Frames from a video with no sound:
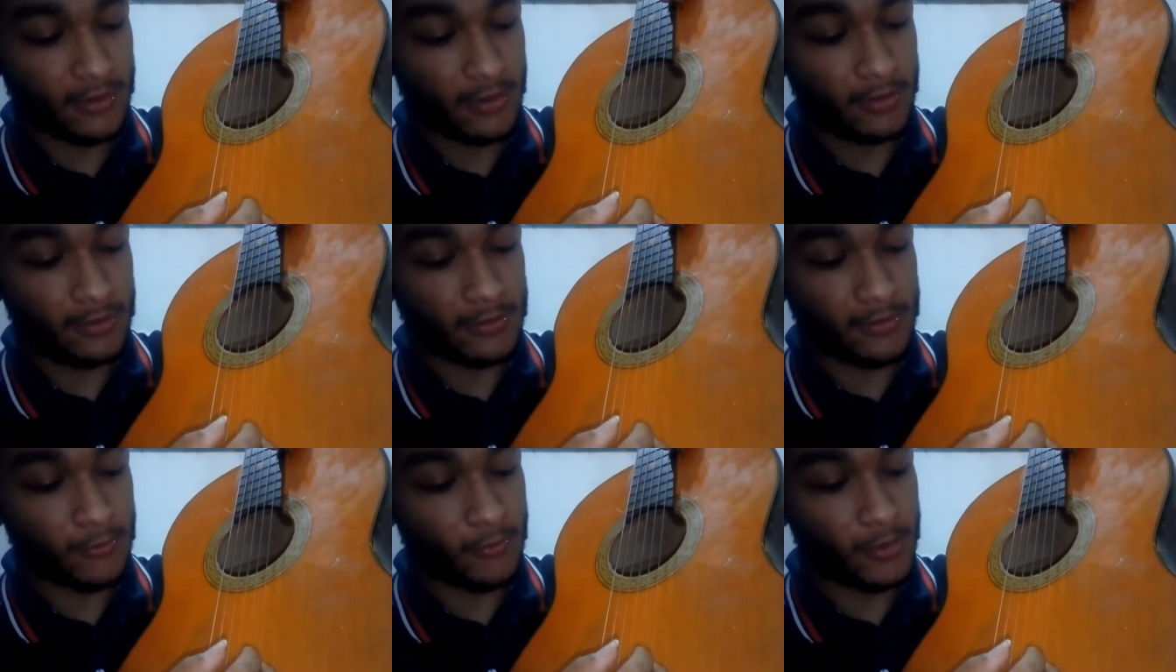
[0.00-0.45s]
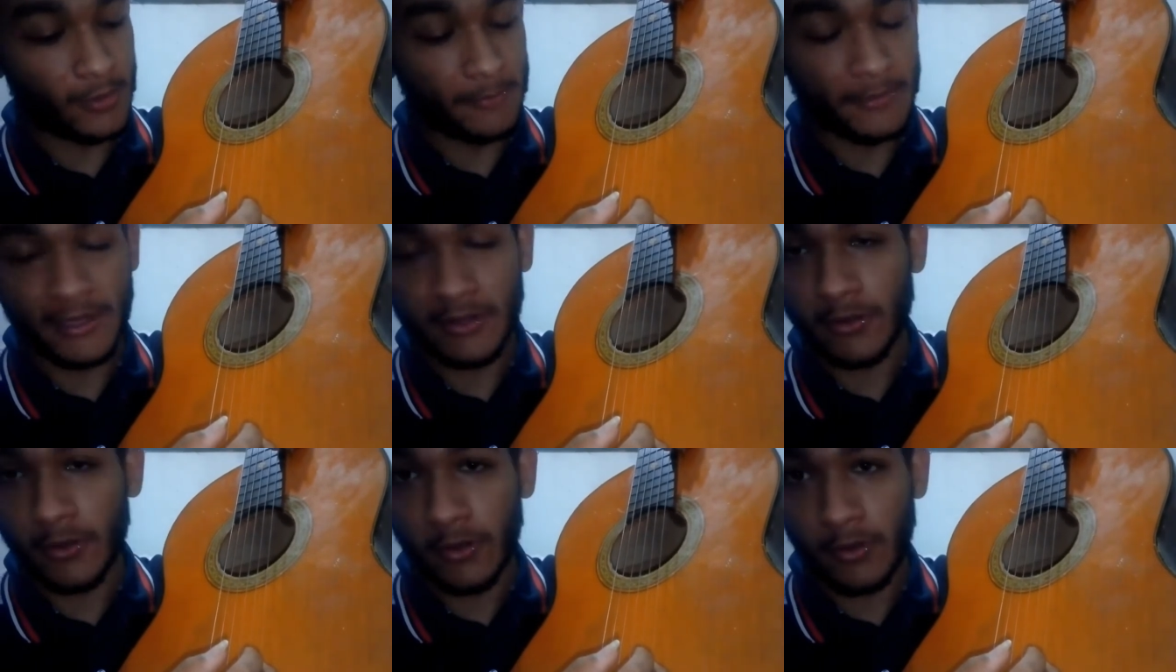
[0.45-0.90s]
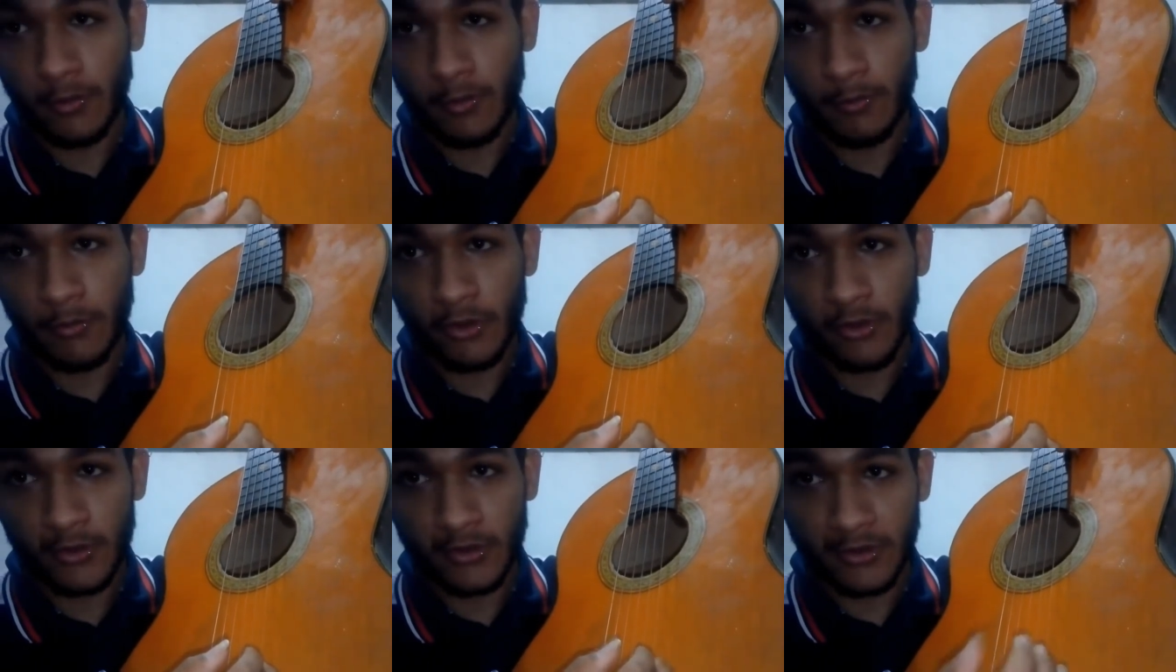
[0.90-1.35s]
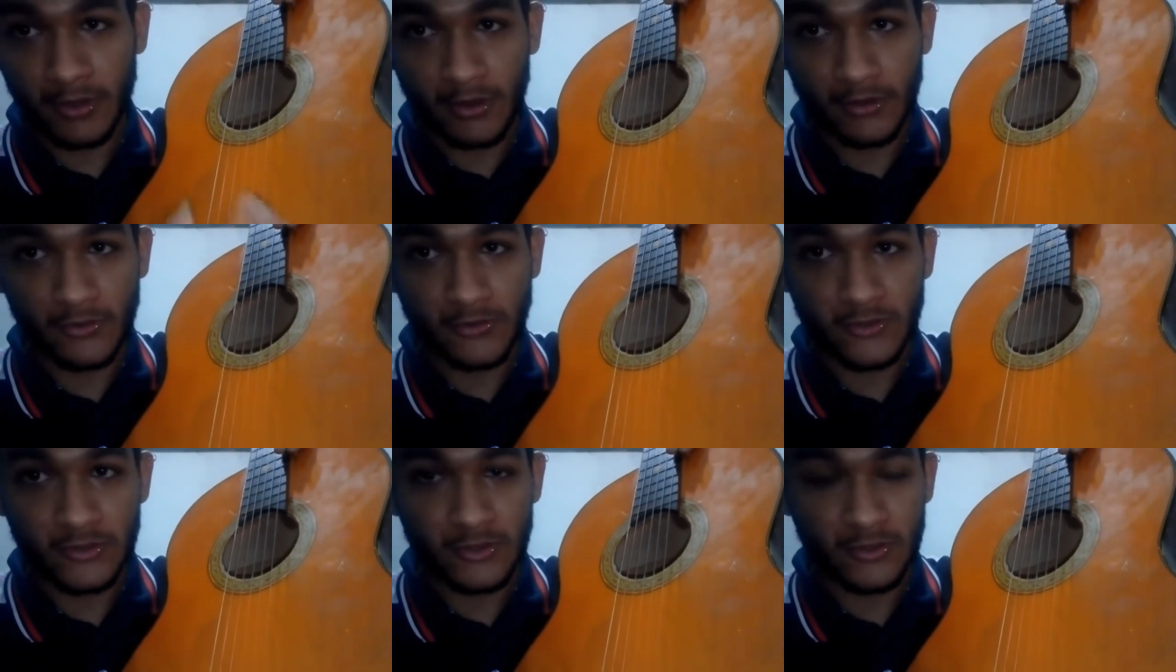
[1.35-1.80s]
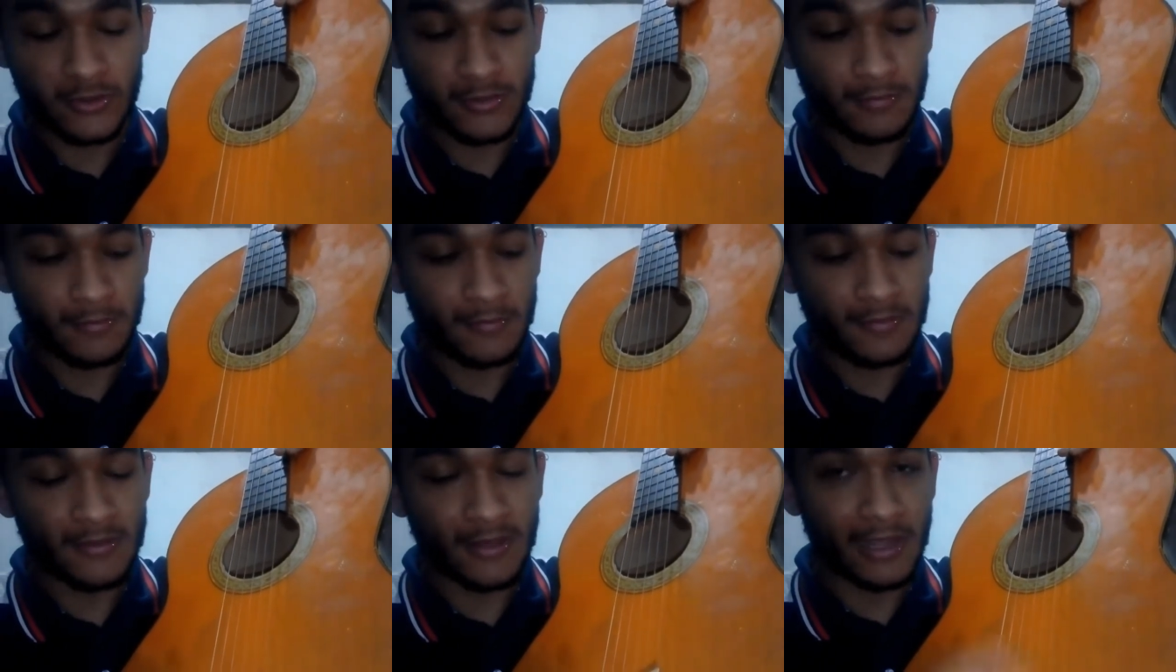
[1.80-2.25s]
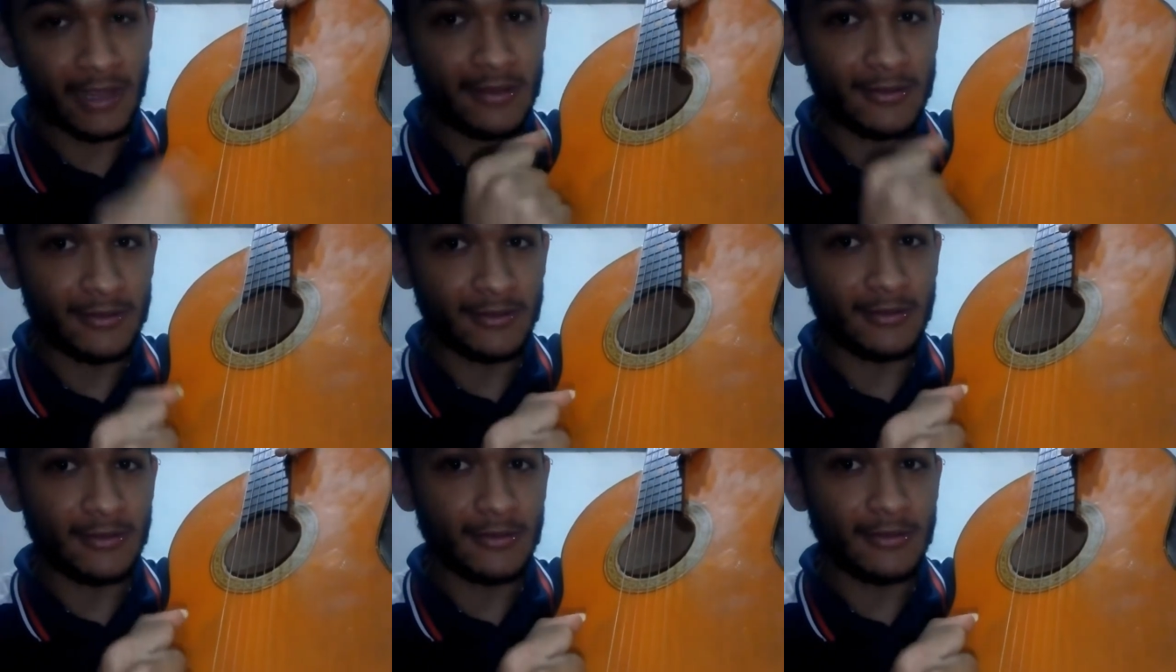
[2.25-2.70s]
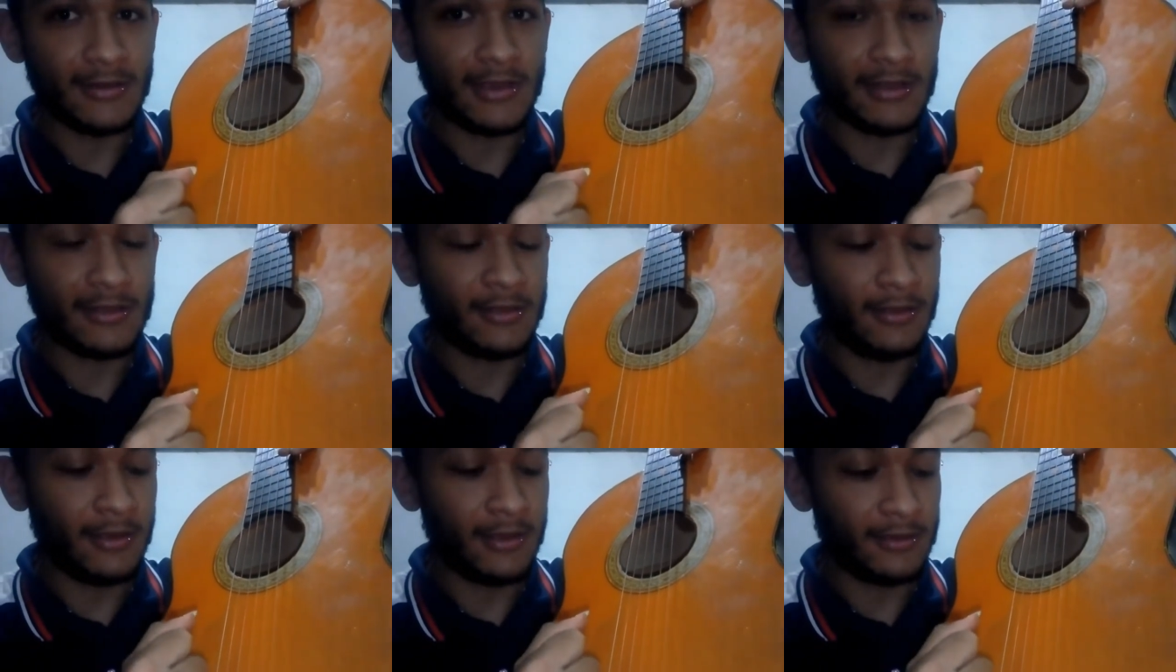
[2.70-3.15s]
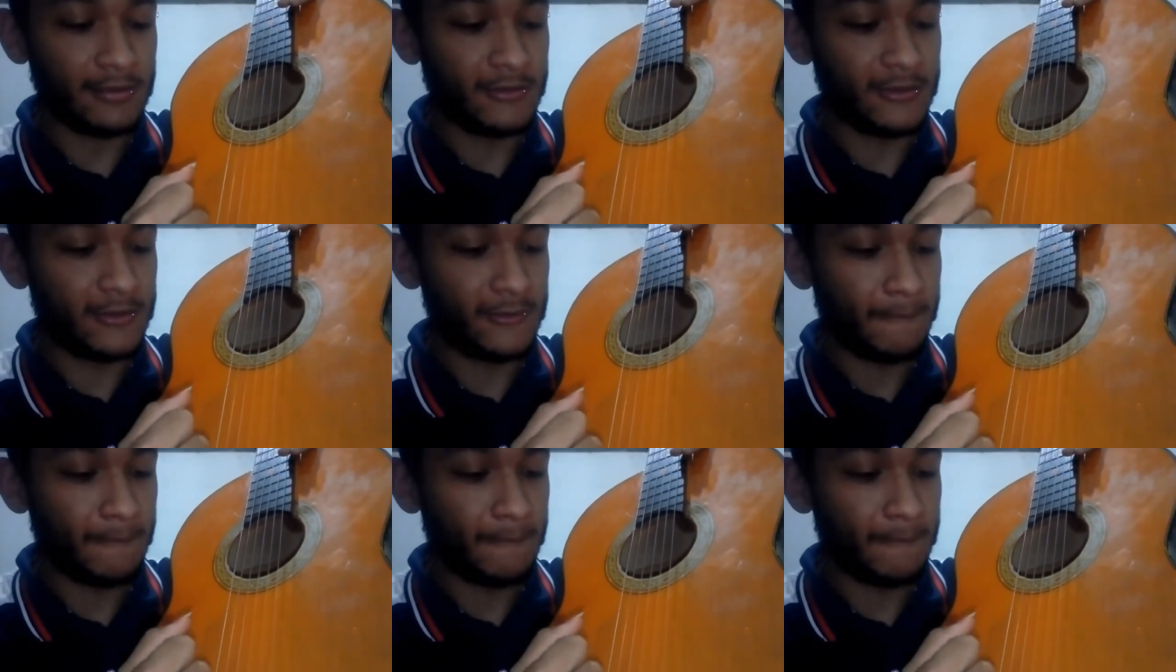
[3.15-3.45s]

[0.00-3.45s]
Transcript: there will be no more tension tightening that knot.